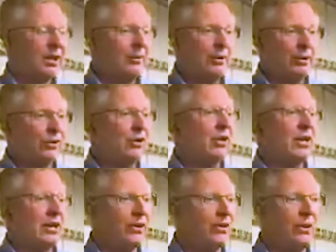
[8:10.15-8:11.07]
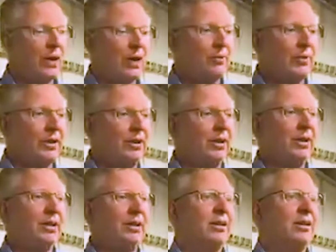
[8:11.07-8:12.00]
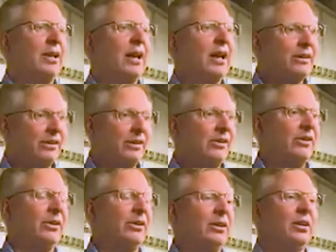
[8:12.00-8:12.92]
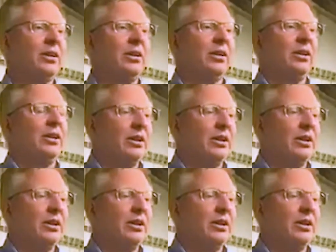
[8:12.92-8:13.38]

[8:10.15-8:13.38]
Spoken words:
He learned it on the farm in Kansas and